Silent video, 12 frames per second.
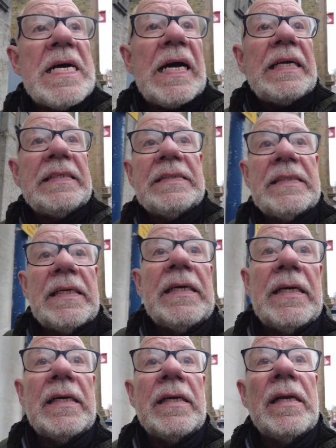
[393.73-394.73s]

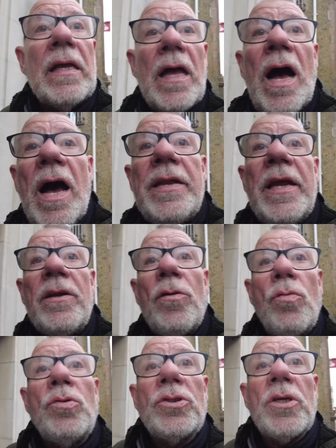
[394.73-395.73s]
and then
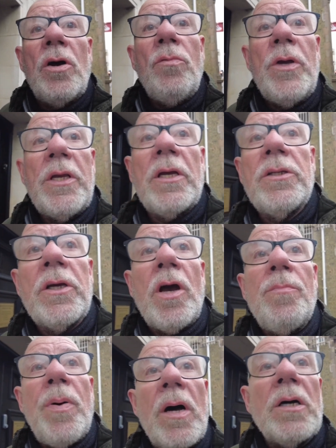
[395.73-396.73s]
also we're going to go
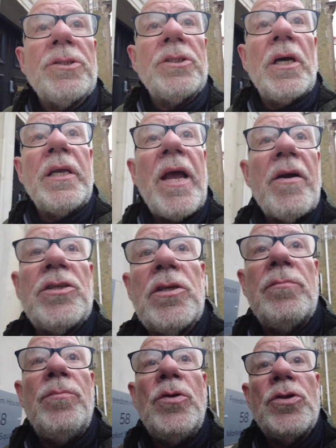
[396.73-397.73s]
past Carrots
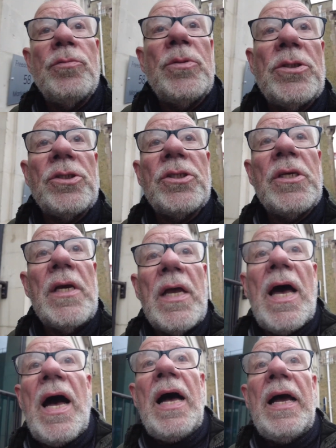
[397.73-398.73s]
Amusements,
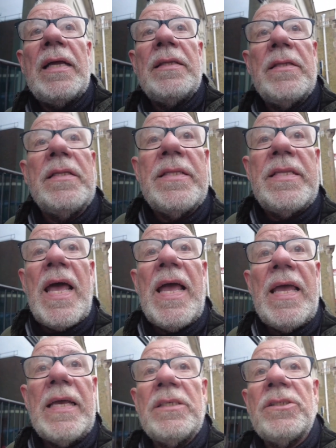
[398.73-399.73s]
and there
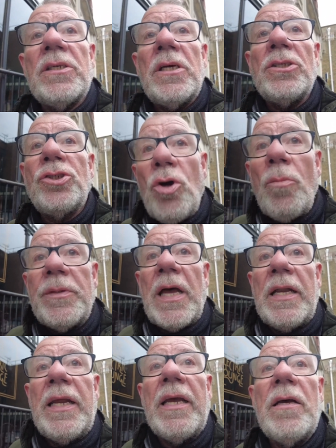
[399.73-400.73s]
is a shop
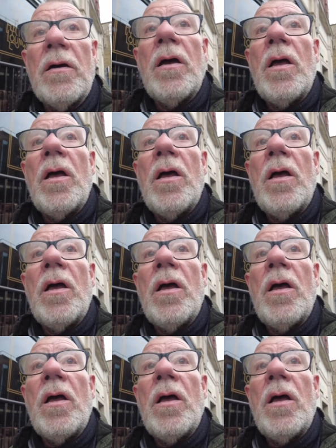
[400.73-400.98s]
down here,